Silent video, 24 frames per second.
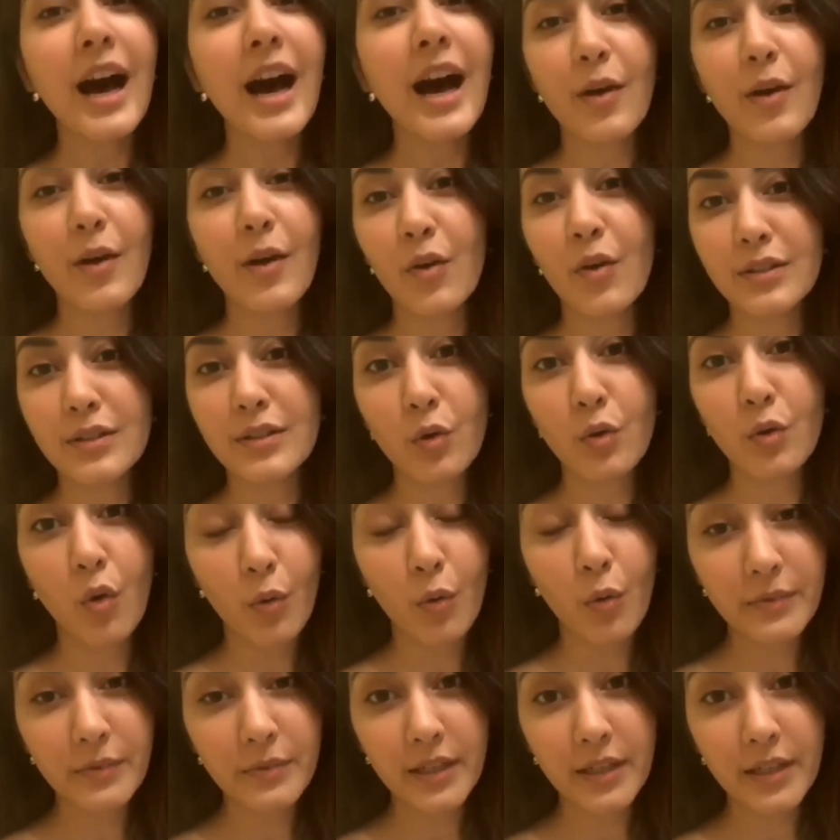I also
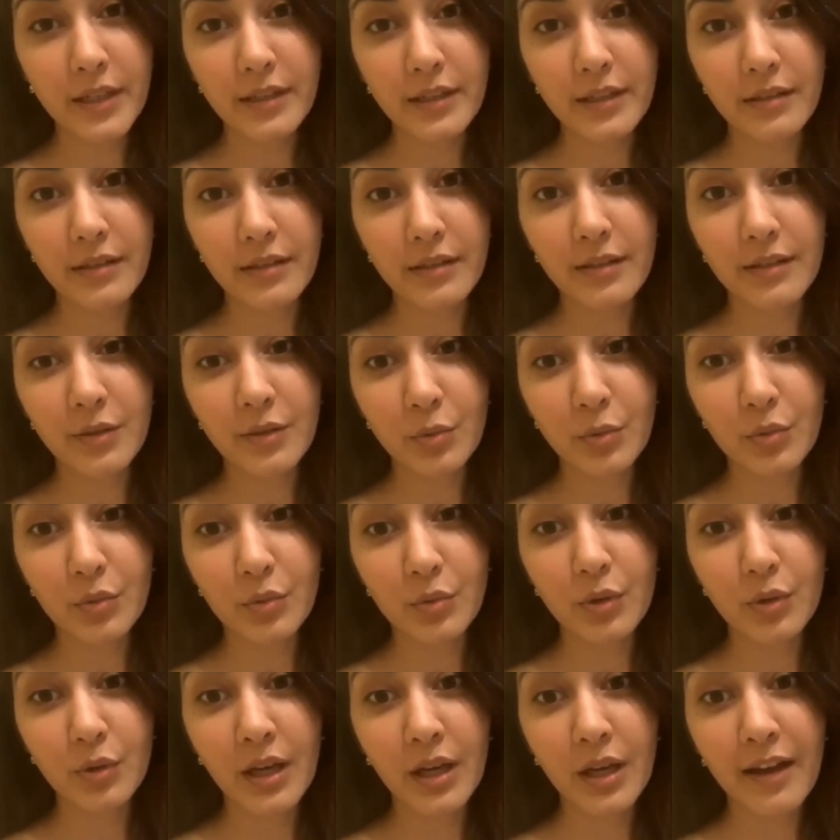hope that
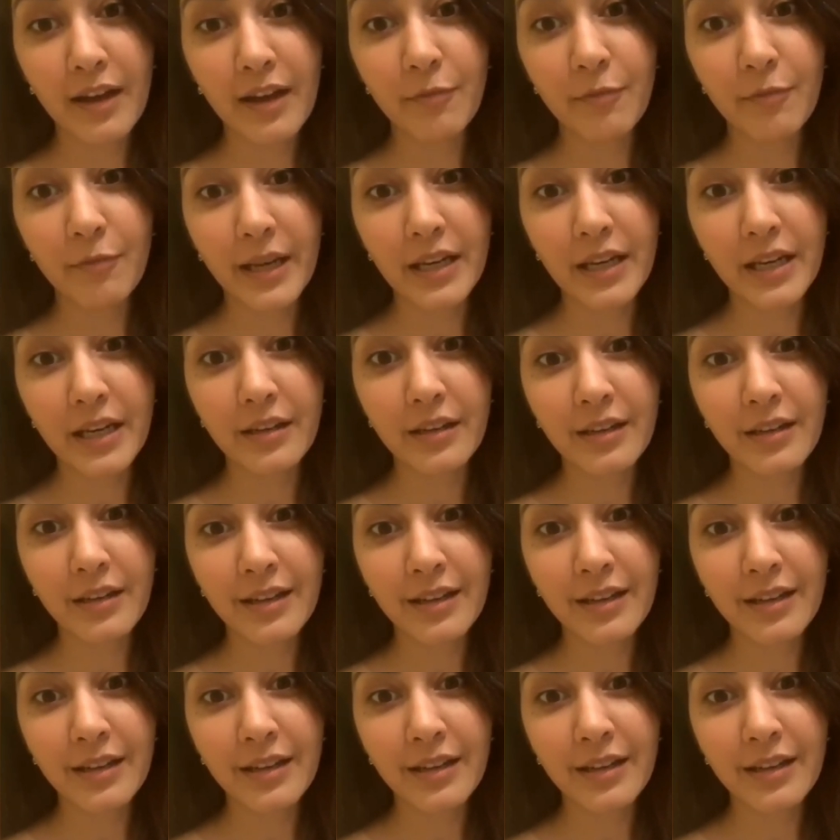you have made...